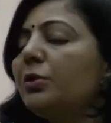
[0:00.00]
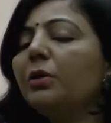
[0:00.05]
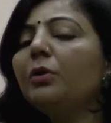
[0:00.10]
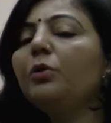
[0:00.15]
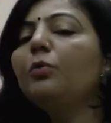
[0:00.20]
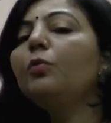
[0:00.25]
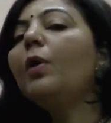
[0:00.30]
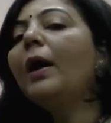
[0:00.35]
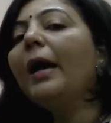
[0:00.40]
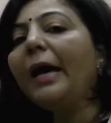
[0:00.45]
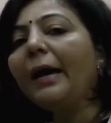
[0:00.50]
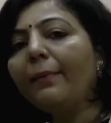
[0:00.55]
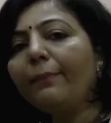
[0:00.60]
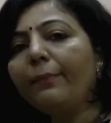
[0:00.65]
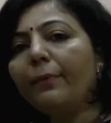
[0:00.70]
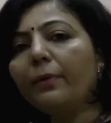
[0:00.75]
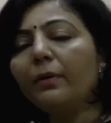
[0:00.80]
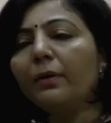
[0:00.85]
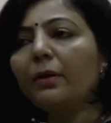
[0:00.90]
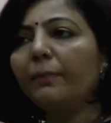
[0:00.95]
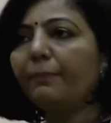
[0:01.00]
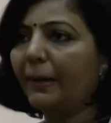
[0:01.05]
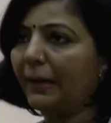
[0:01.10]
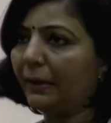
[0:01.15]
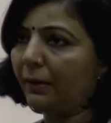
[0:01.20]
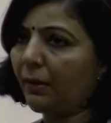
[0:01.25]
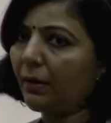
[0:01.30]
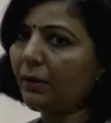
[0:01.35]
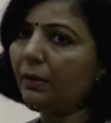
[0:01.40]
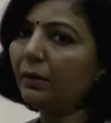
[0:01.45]
you have a
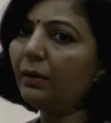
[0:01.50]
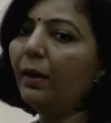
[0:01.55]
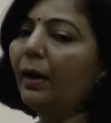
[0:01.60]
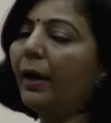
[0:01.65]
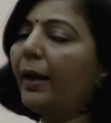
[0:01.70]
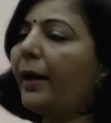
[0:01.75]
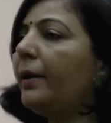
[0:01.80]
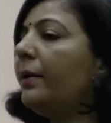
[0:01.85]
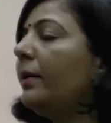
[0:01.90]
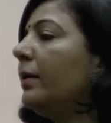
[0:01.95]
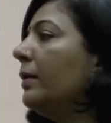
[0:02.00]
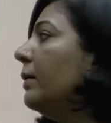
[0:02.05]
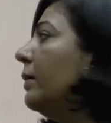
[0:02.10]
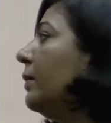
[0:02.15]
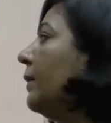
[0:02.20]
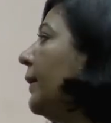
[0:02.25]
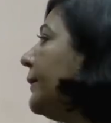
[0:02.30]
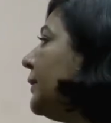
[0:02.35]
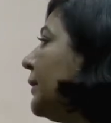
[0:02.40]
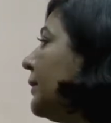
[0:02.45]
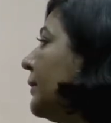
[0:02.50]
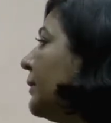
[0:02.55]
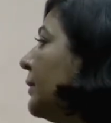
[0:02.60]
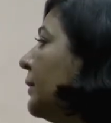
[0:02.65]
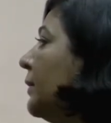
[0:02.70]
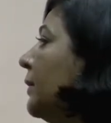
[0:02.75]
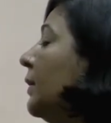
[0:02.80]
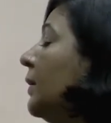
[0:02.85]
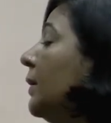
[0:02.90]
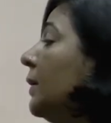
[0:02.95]
particle and uh, let the
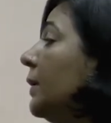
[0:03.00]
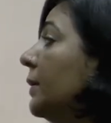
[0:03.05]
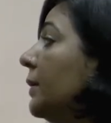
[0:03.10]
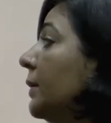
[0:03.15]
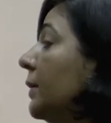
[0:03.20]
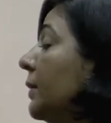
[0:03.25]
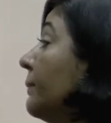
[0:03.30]
uh,